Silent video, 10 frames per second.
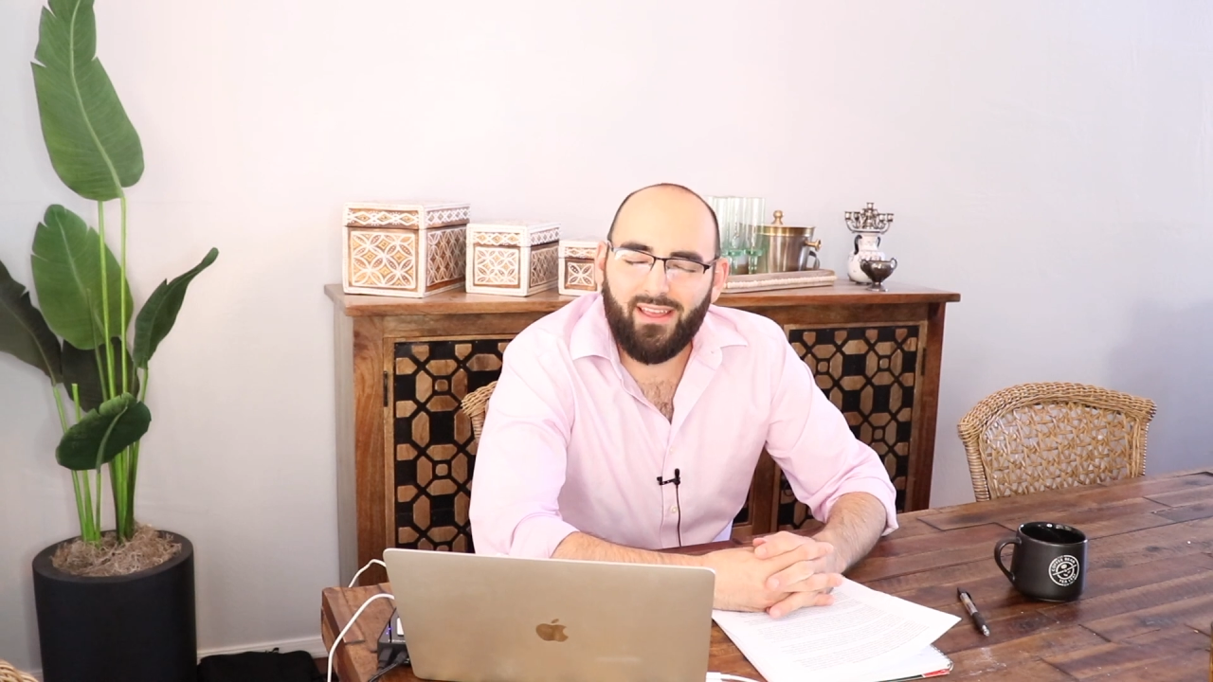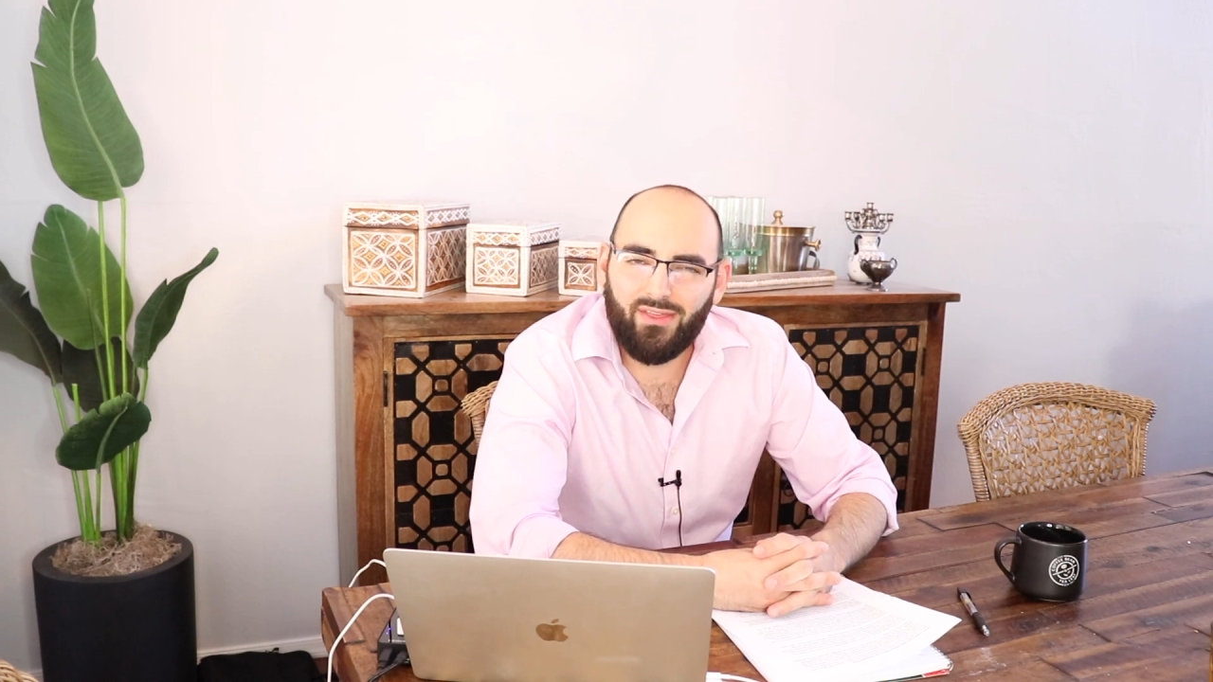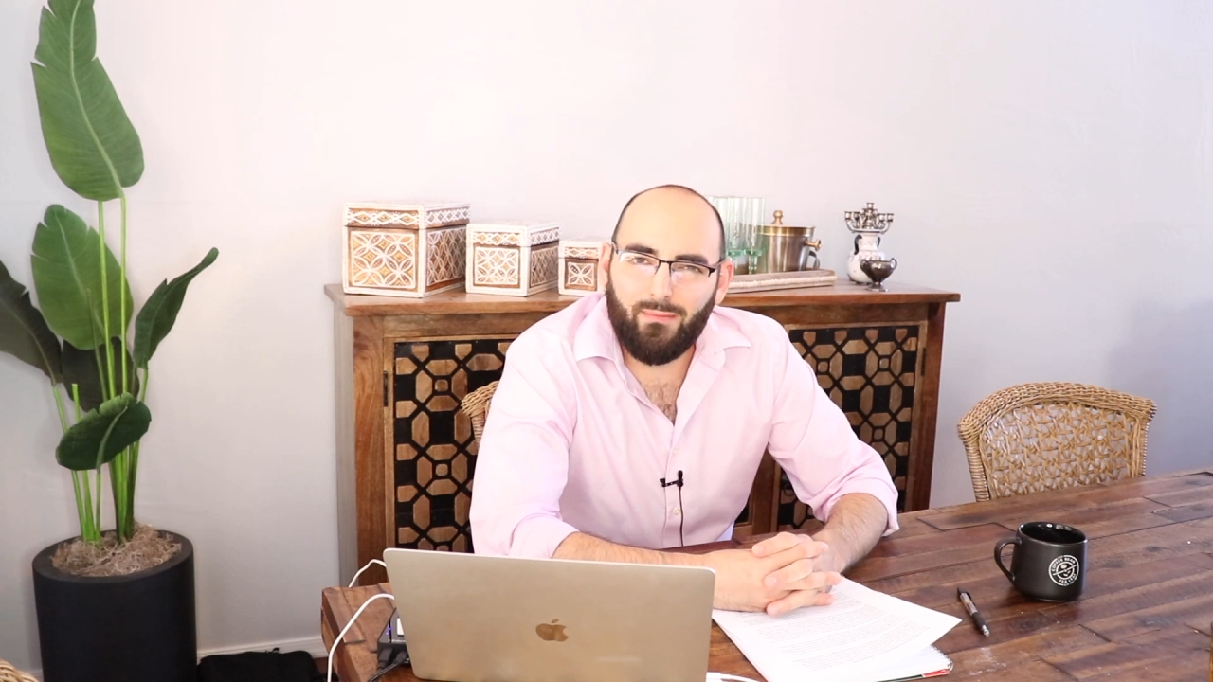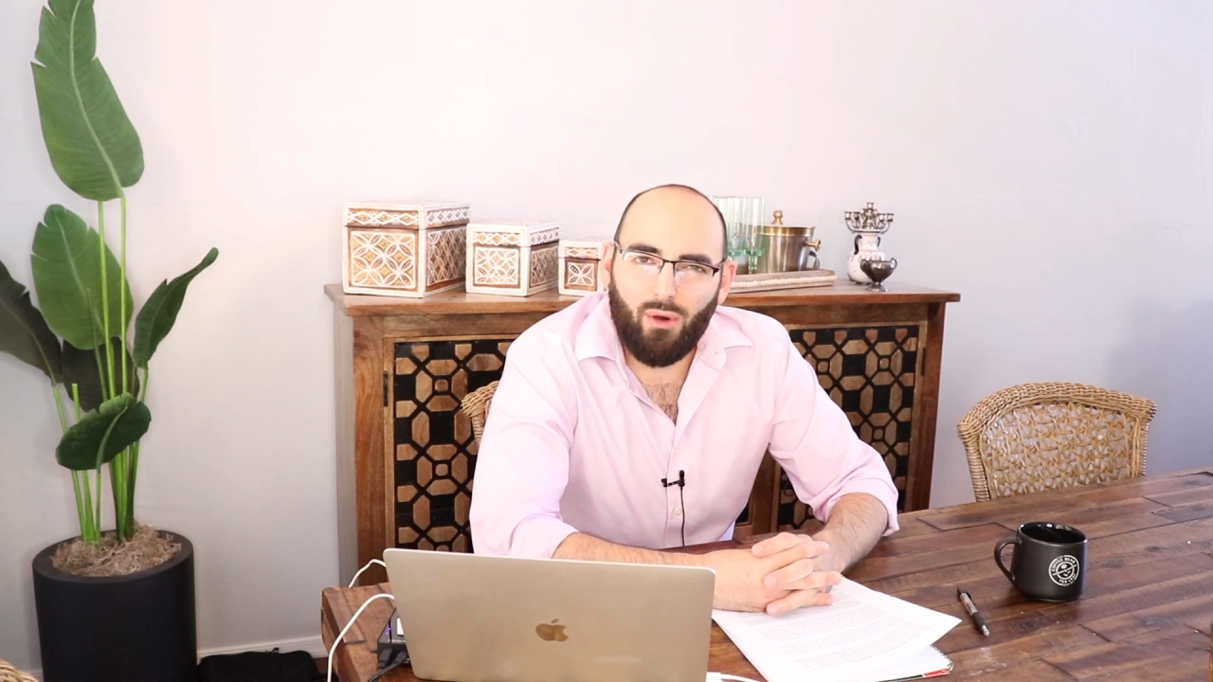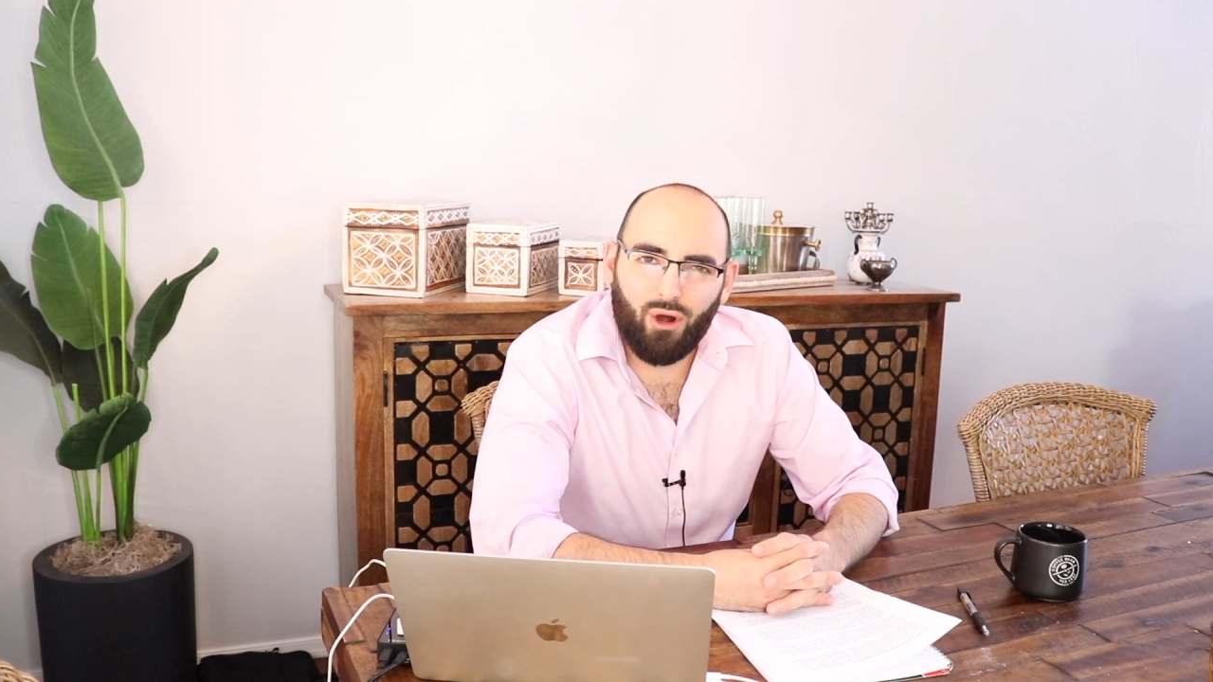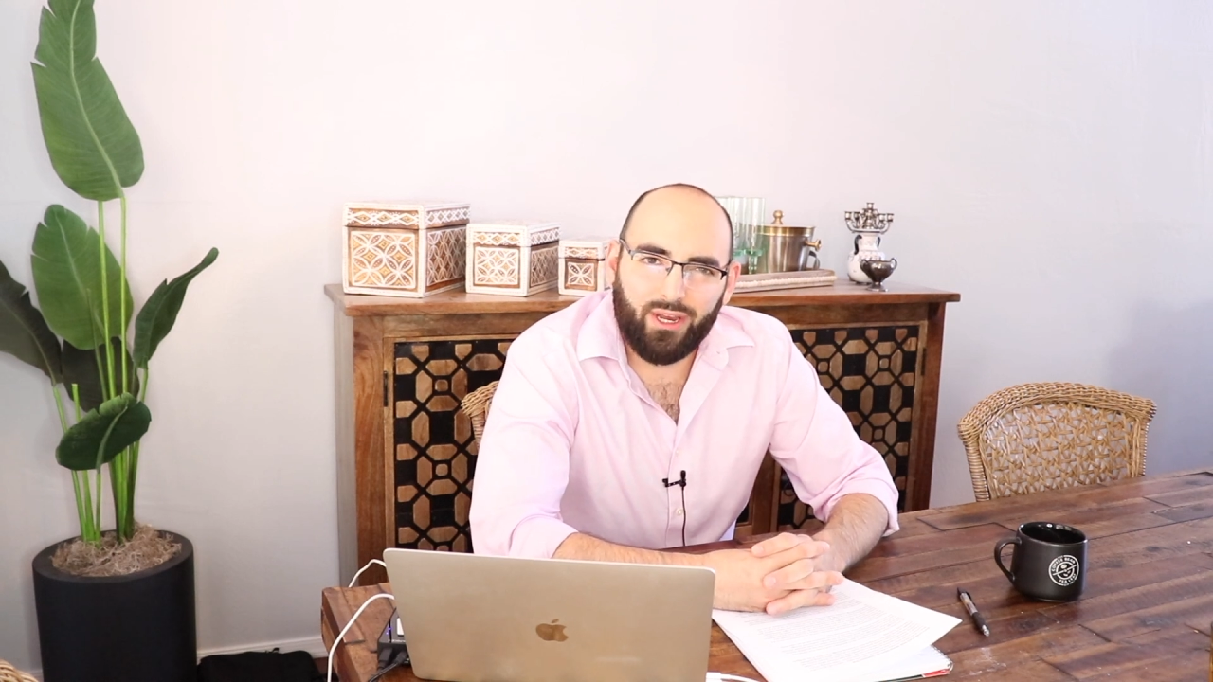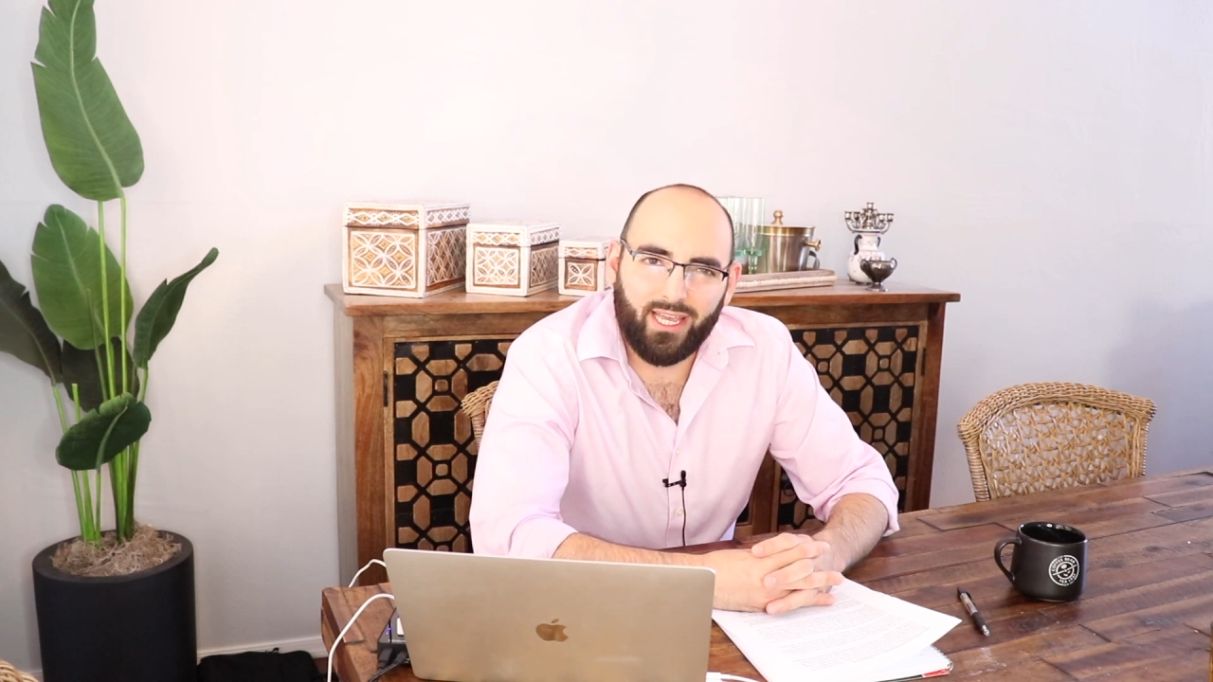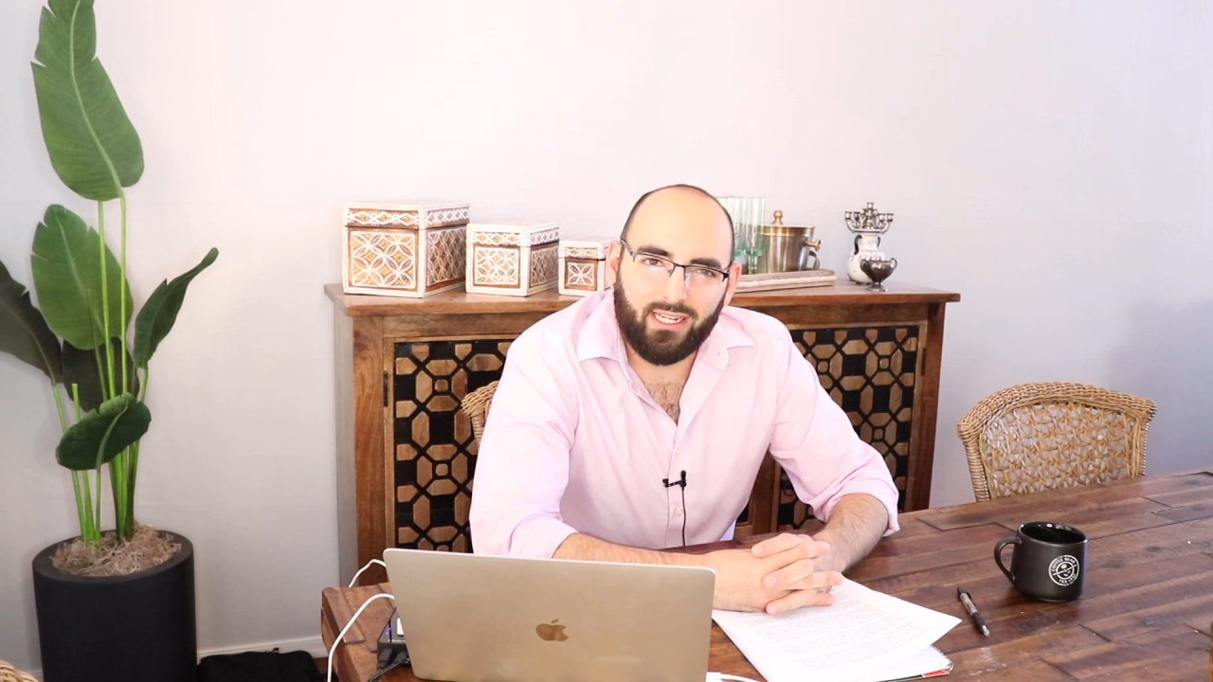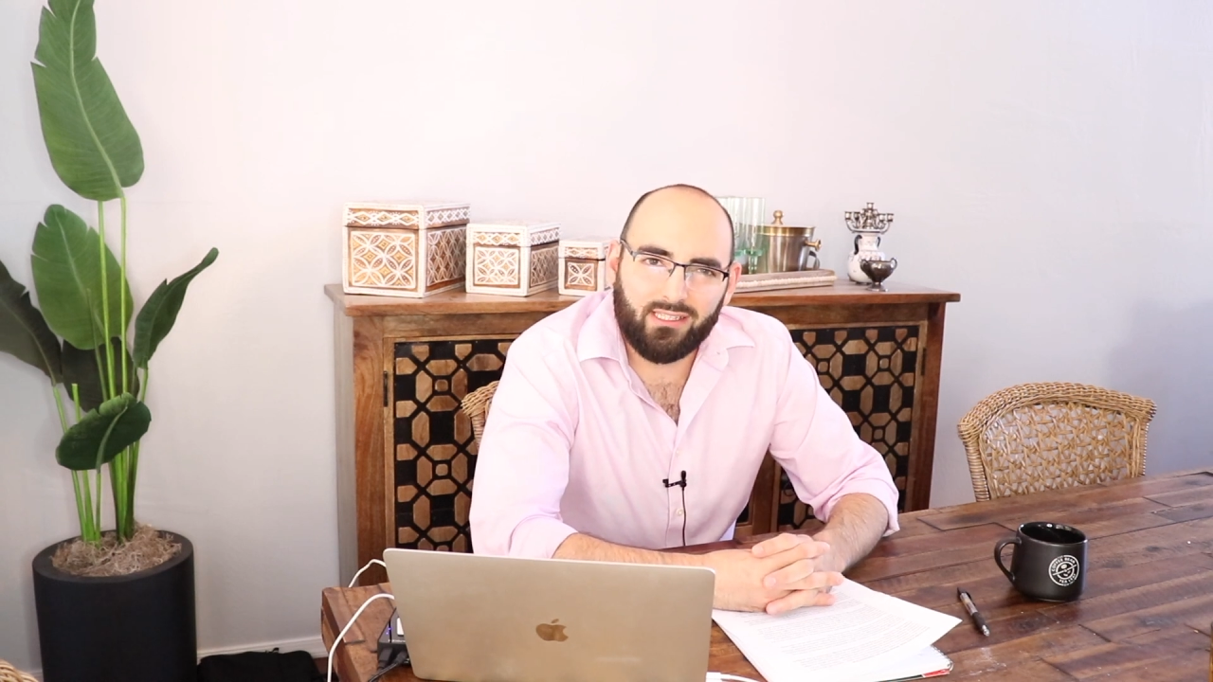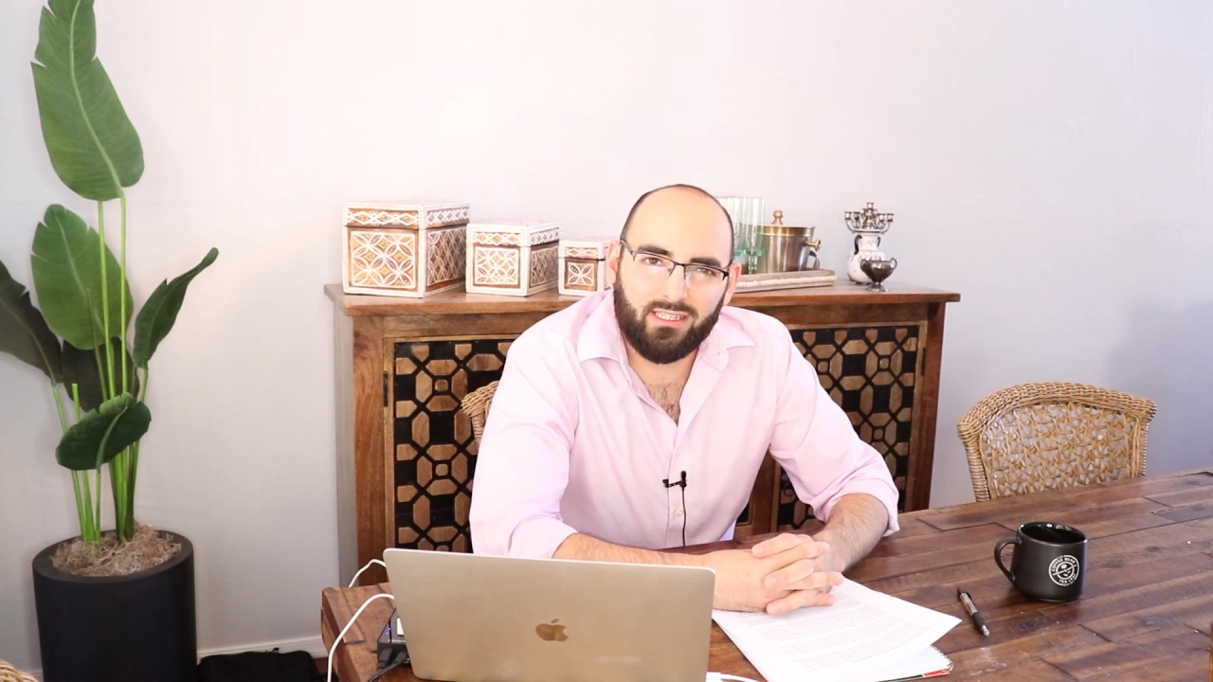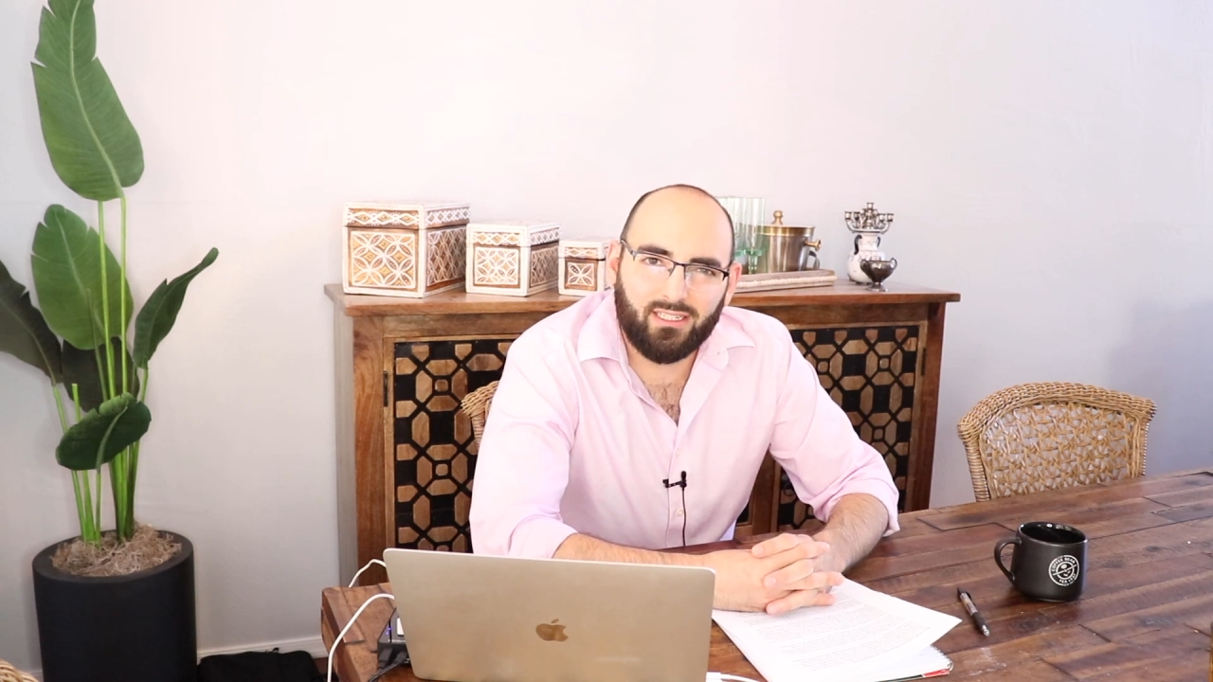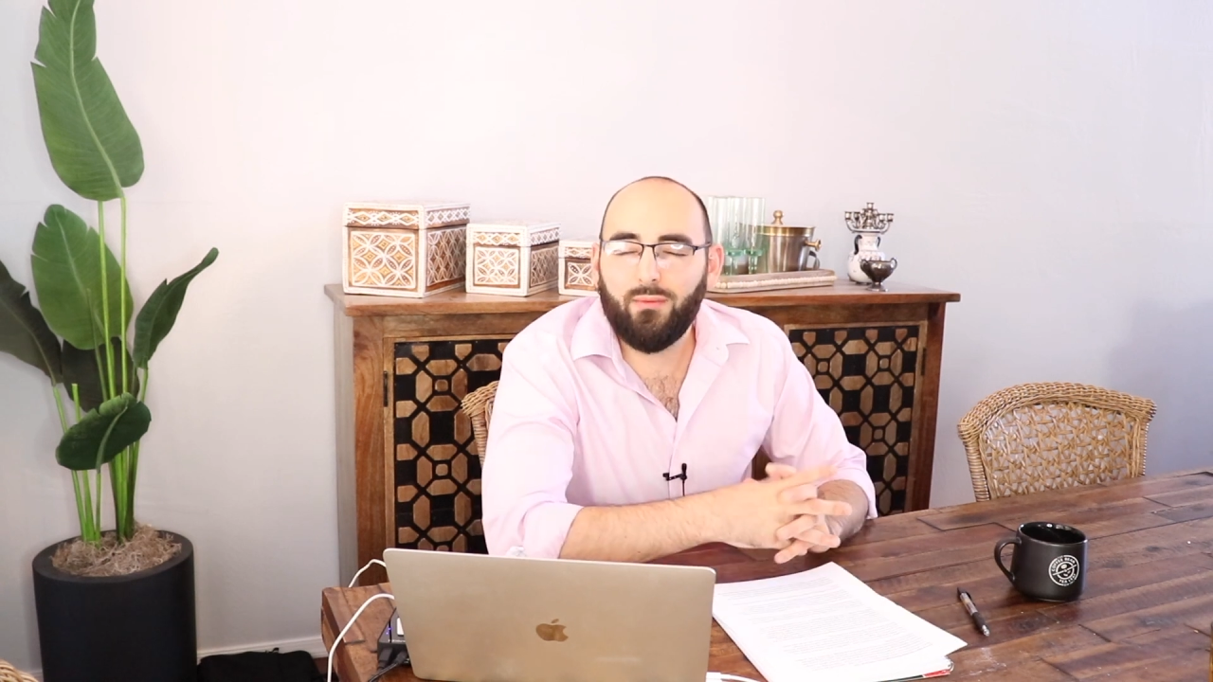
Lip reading: in the market,